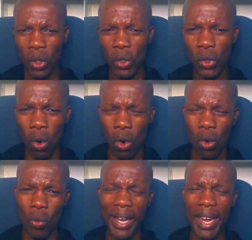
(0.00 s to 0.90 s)
So
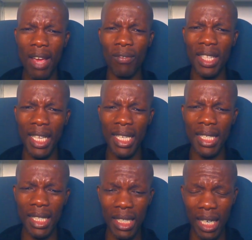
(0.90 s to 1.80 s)
whenever there is
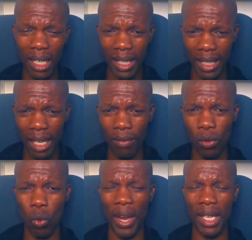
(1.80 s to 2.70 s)
a struggle that I have
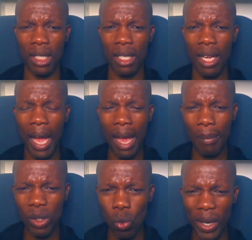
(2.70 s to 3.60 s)
to wage, I
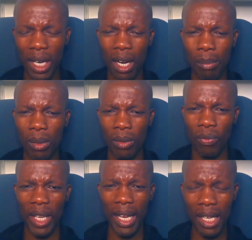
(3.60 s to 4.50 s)
must wake up
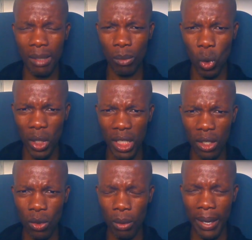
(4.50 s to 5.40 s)
as
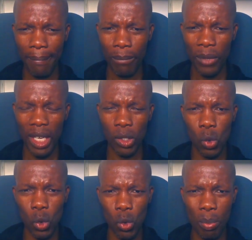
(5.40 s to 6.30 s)
Nobe, a
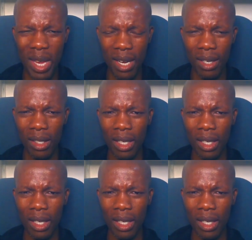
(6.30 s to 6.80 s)
Sotho man,